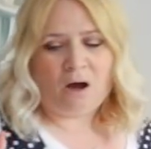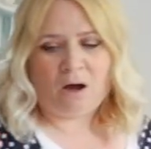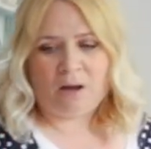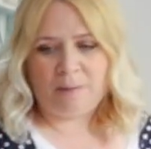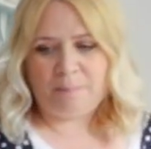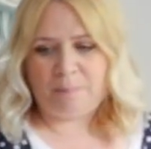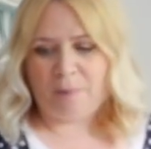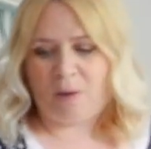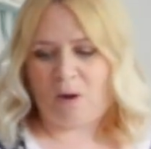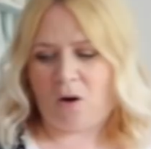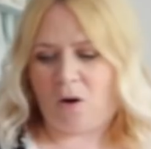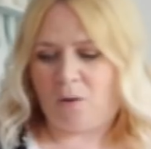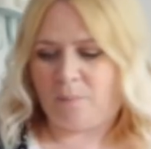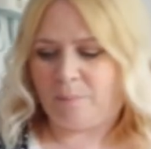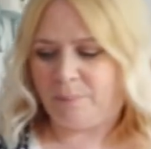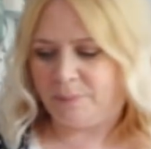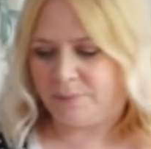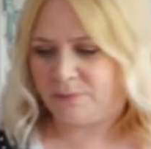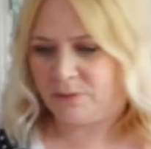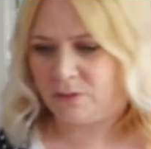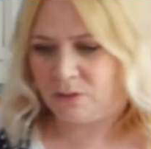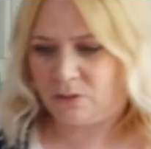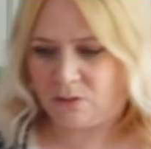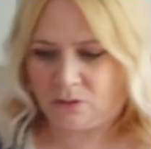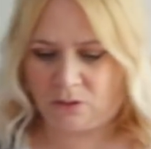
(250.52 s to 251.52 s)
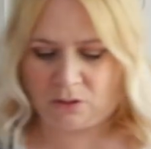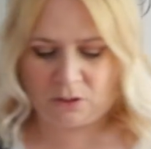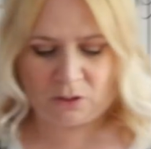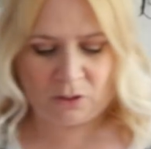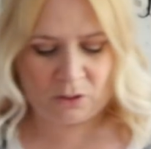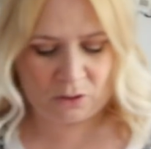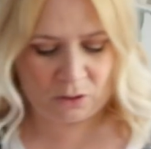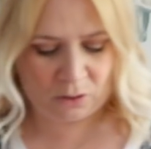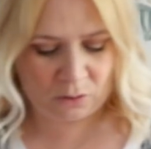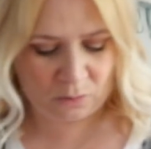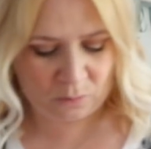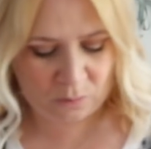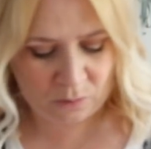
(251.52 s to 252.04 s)
I popped
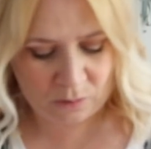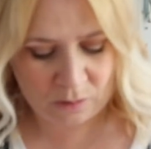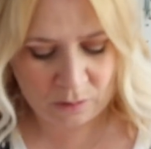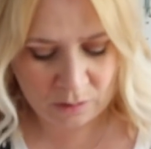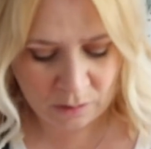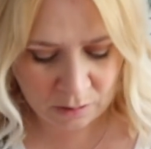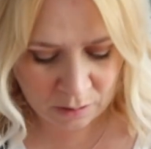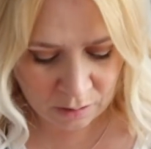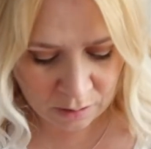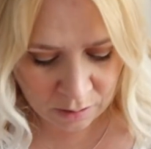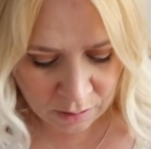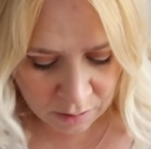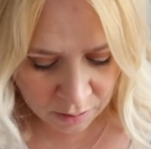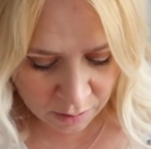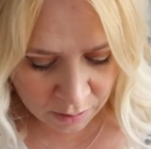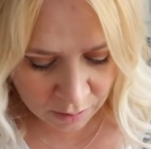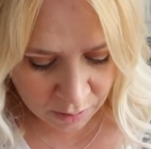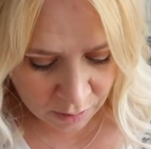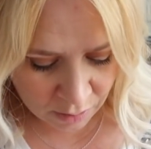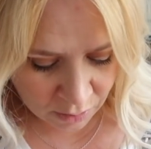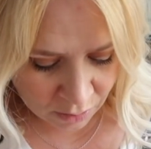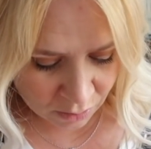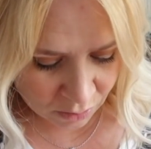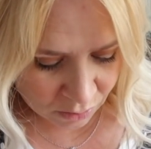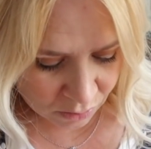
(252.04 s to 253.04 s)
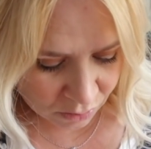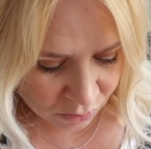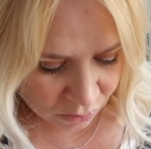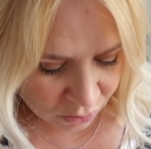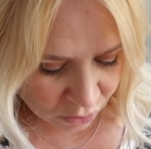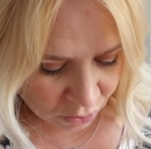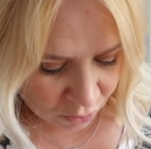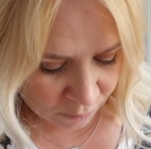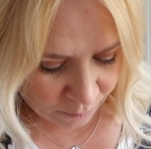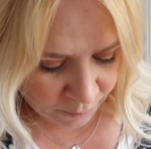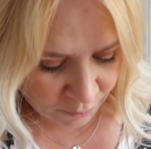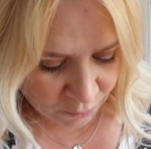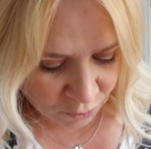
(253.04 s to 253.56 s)
to
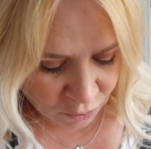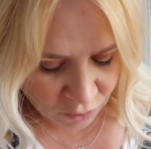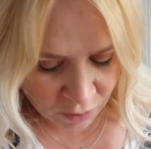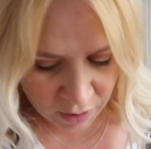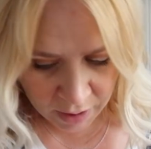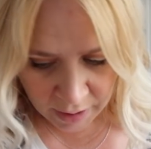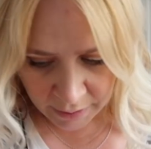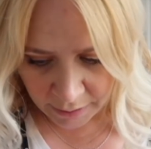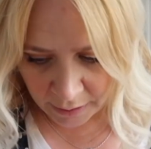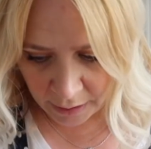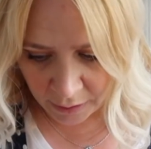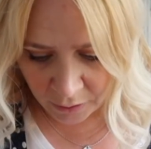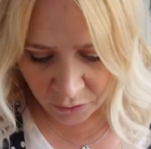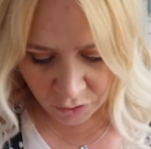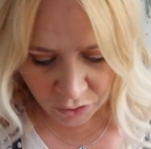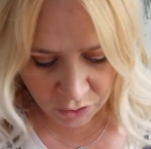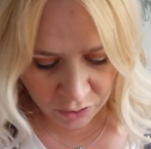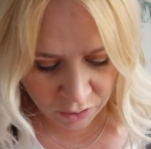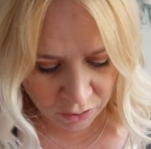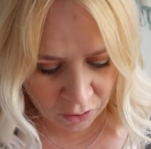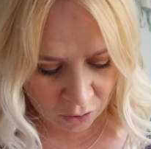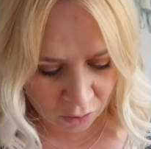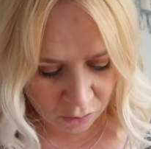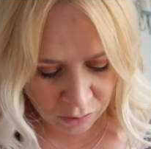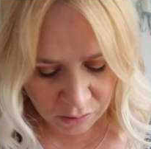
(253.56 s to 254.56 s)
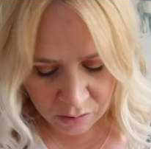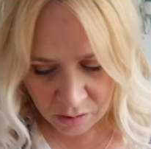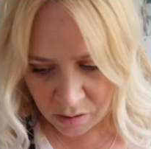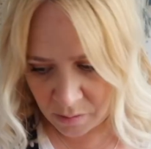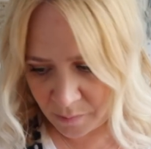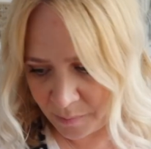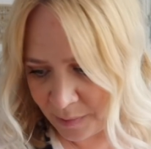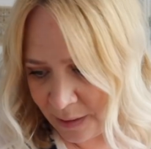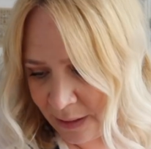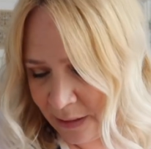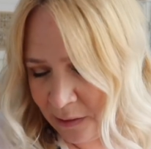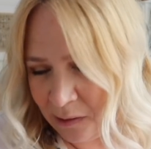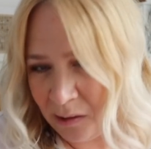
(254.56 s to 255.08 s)
Superdrug and just got
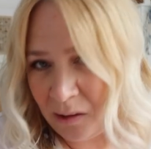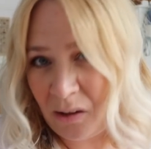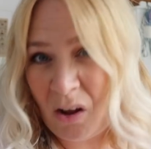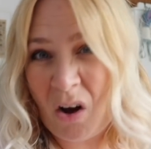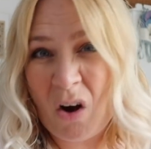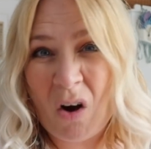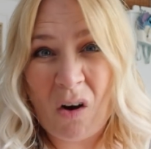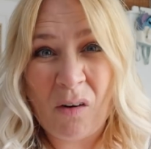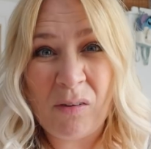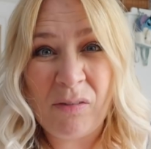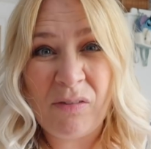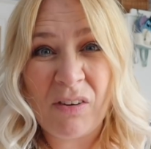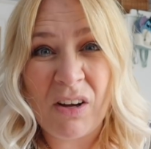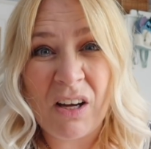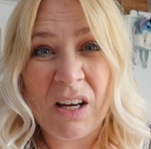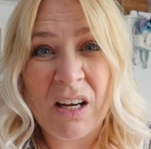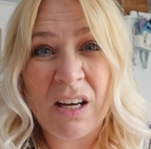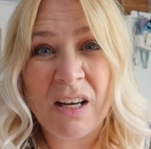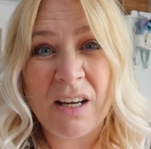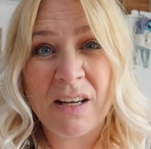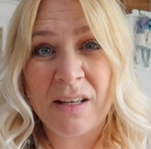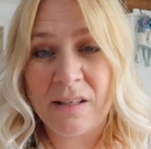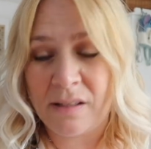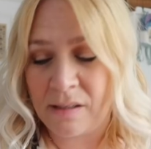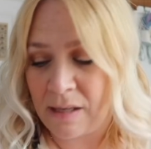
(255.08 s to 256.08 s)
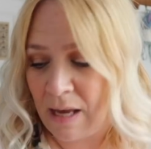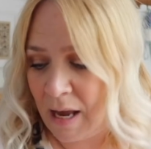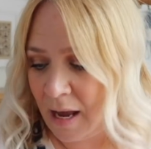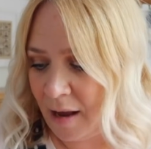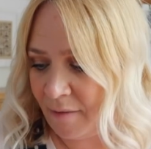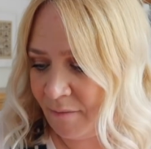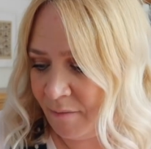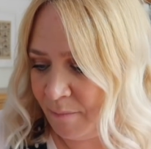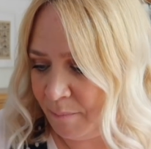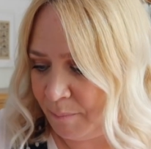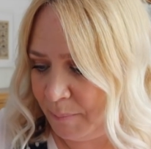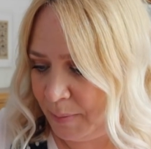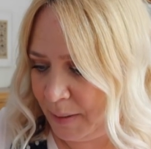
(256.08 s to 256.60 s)
some little offers. I
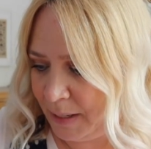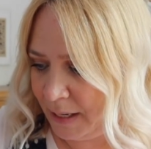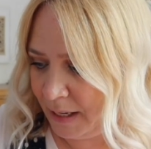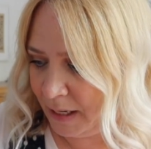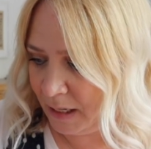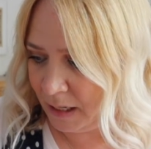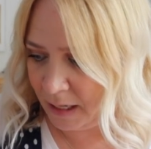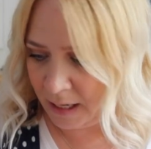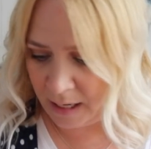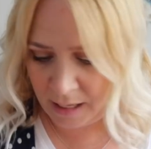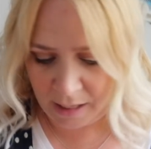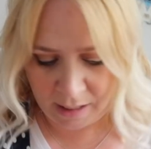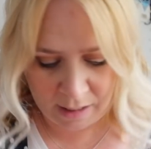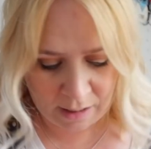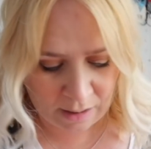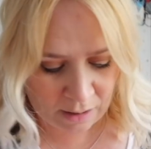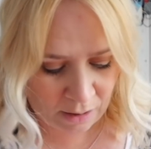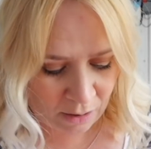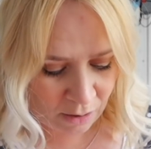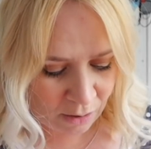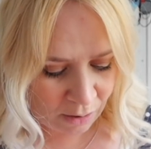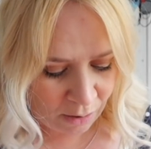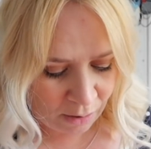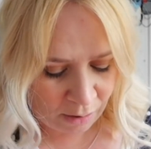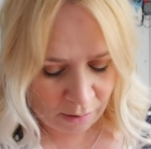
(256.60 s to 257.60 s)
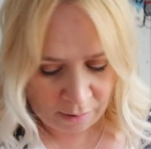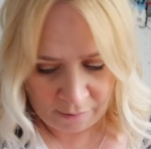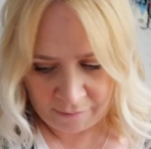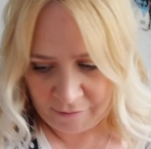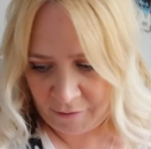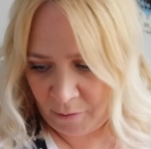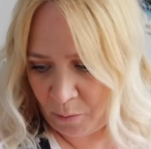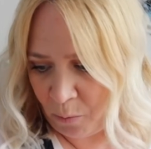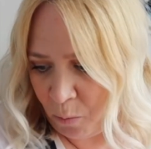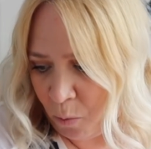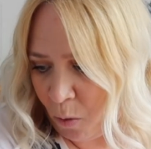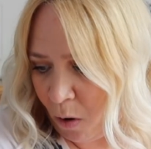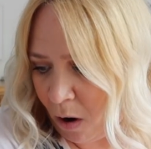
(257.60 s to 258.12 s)
haven't been in
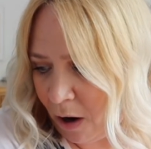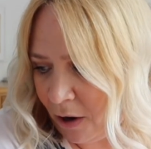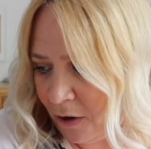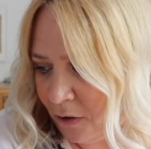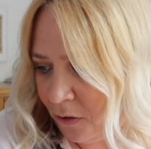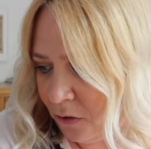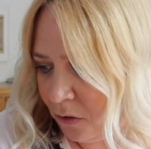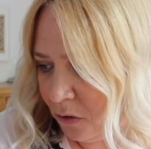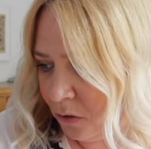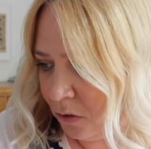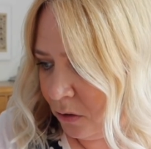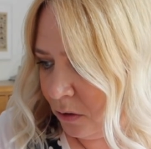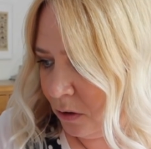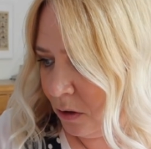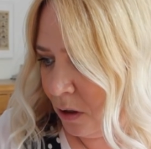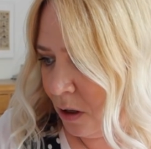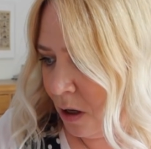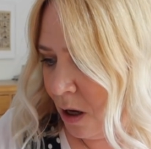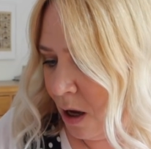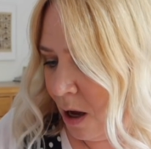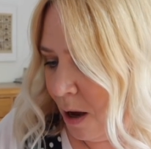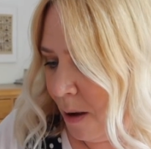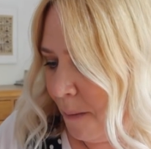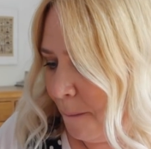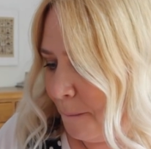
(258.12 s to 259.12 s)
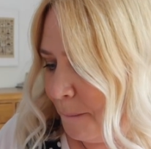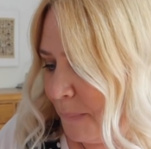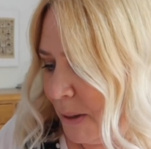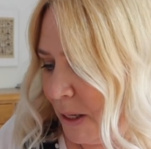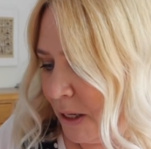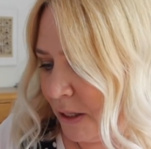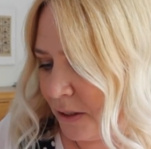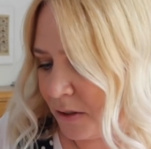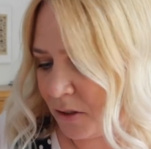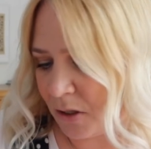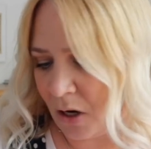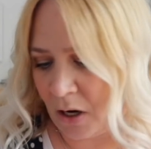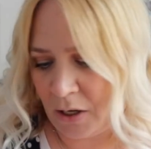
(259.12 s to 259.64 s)
for a while,
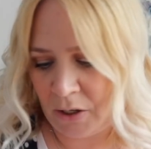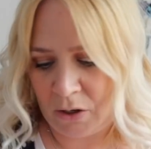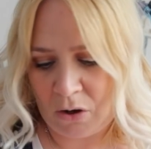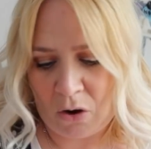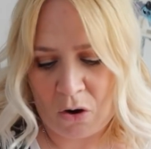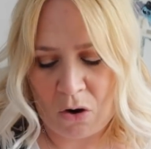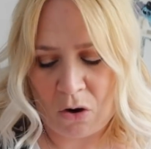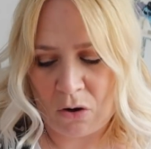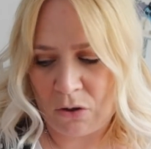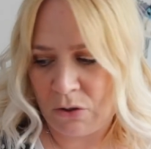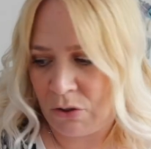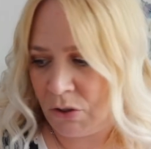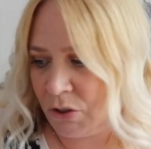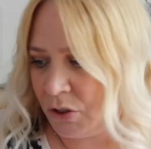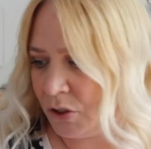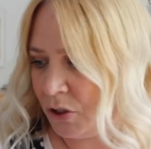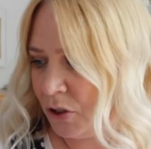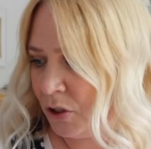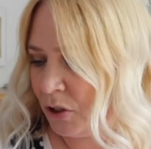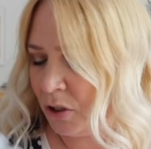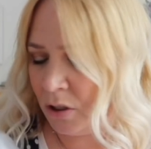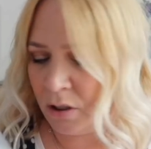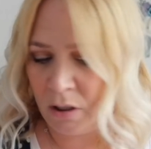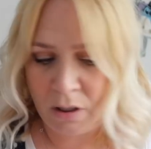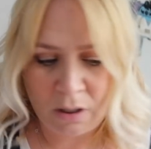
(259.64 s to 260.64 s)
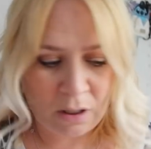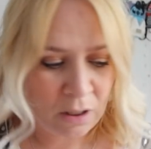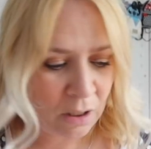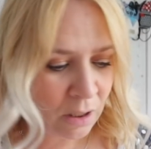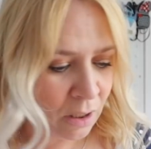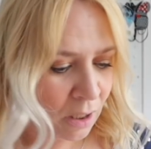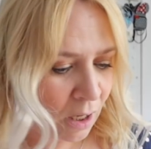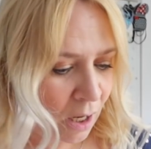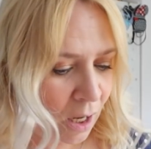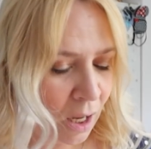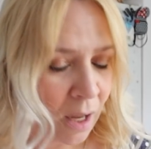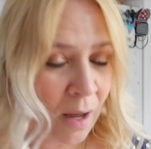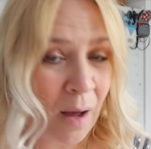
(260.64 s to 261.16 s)
but I got
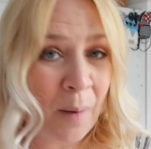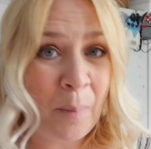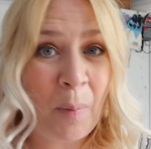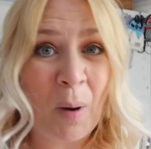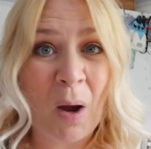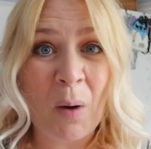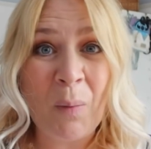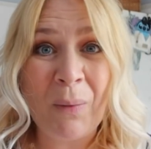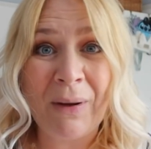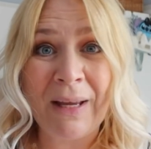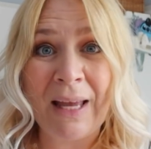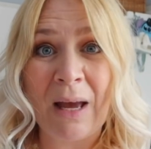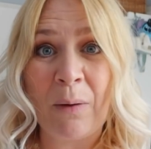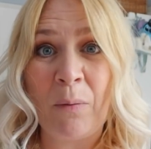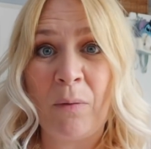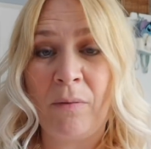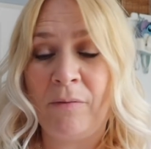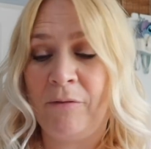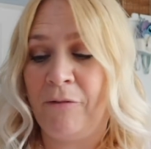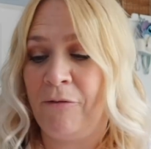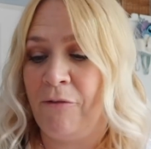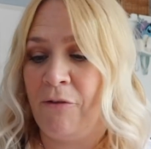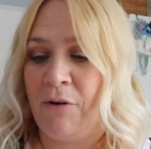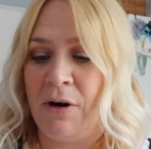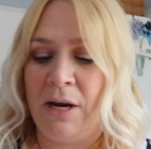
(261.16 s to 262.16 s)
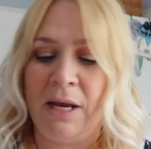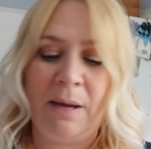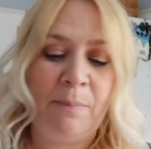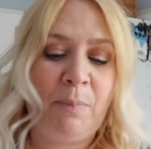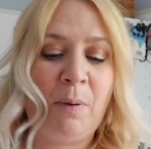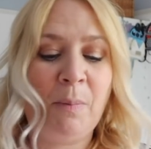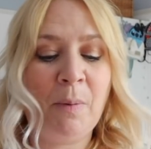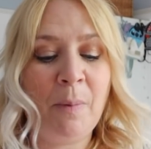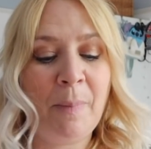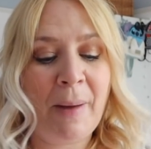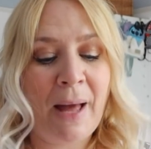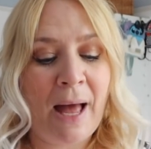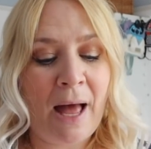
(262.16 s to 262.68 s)
a buy one, get one free
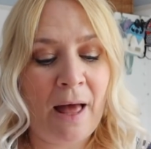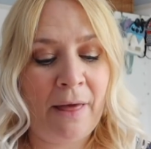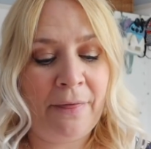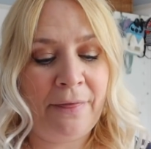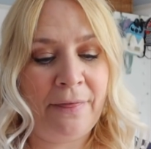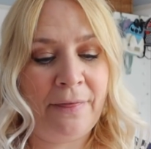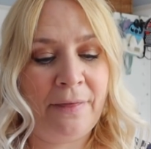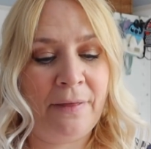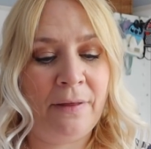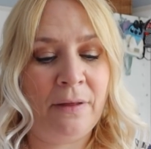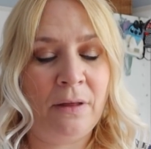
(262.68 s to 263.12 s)
bubble bath.